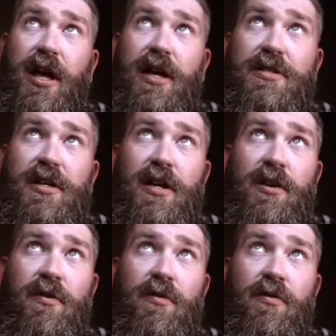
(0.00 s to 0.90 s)
It's
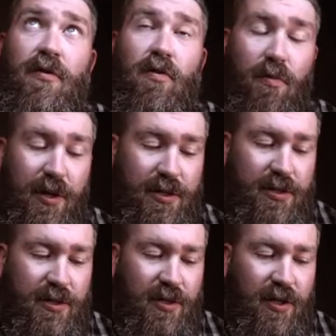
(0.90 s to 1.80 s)

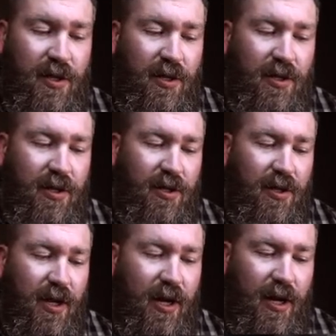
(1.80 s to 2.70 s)
enormous.
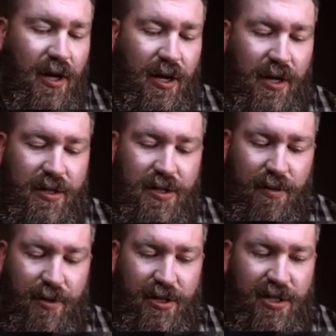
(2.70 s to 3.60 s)

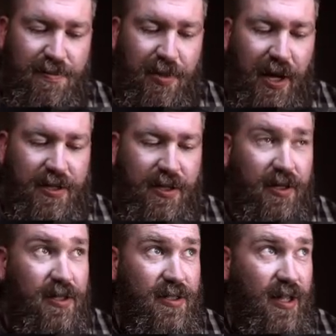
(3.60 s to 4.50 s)
Some of the specs
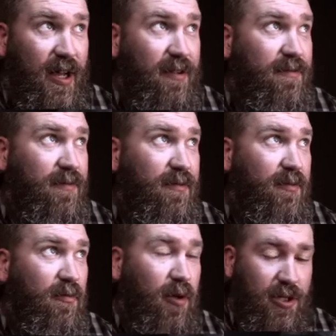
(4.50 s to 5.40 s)
on this knife,
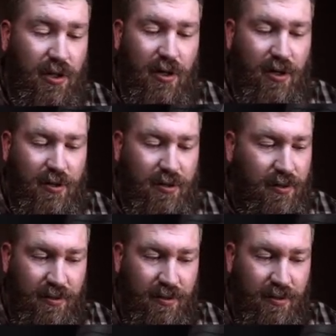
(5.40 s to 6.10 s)
which are